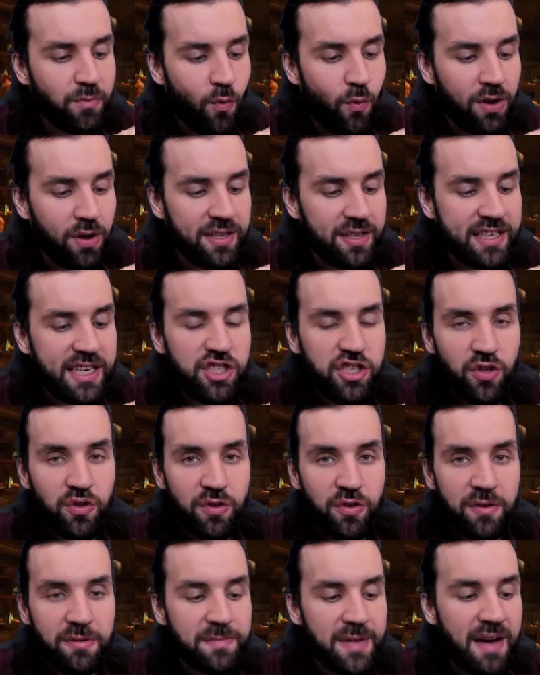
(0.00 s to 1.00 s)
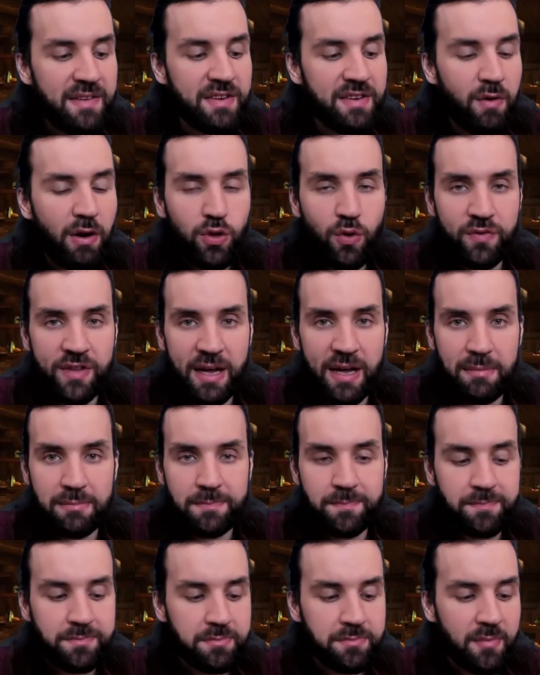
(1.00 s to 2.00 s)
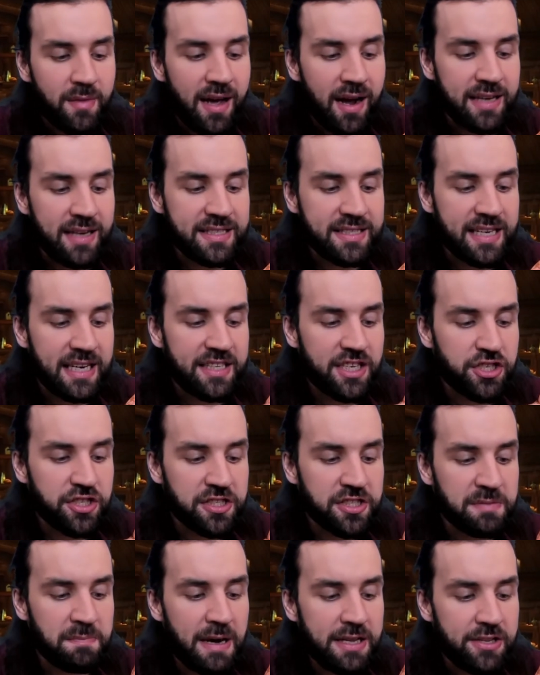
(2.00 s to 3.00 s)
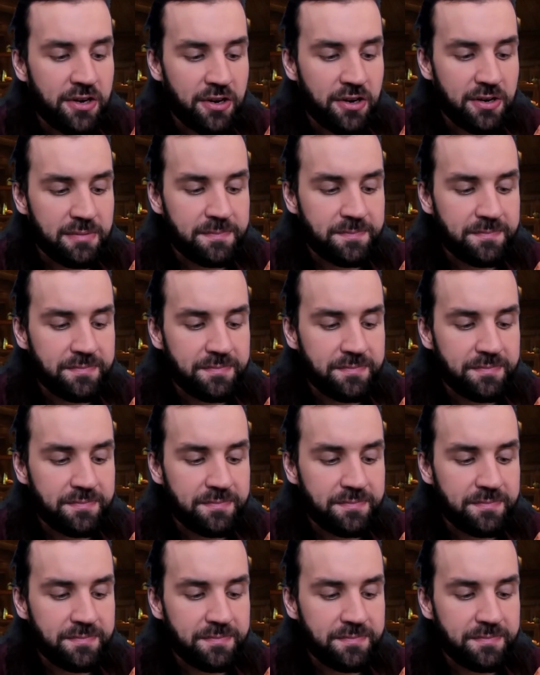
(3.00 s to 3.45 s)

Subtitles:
While each and every one of them has conditions better